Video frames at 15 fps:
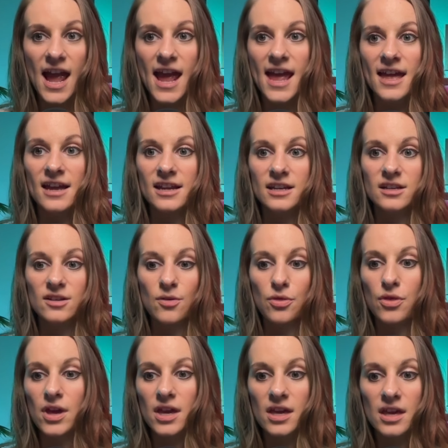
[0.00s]
and
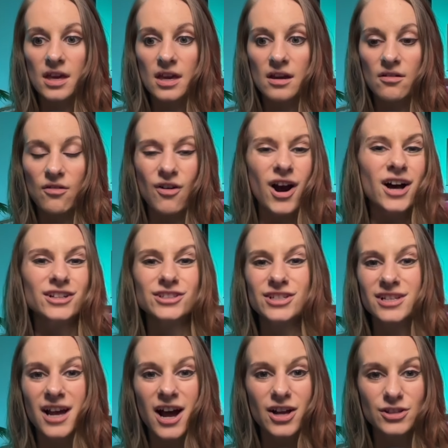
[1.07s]
thinking, oh,
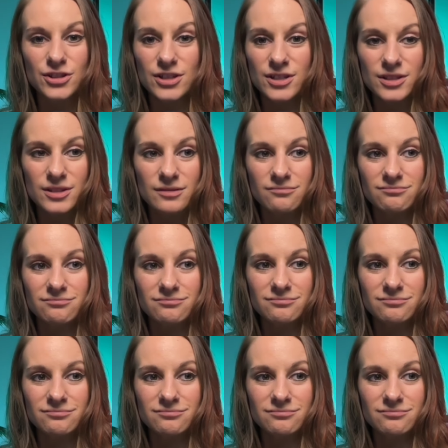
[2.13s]
I'll just